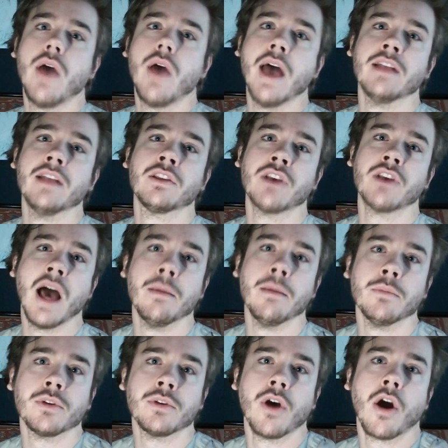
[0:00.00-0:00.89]

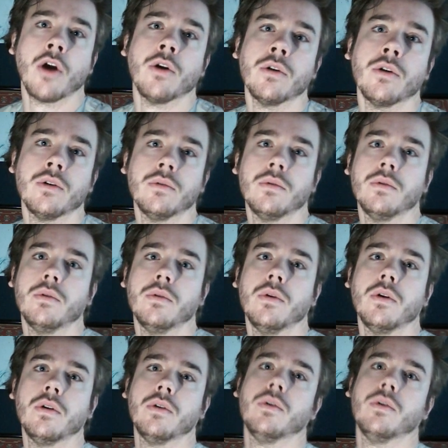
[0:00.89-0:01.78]
enzymes are
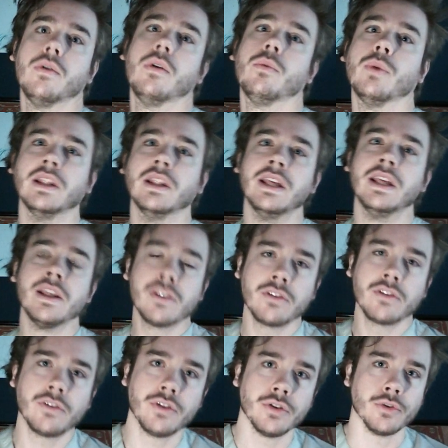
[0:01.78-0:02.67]

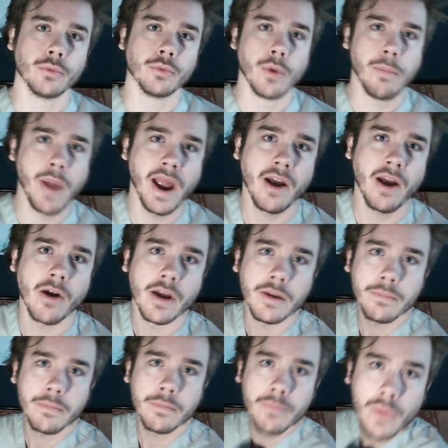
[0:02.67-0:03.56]
released to repair it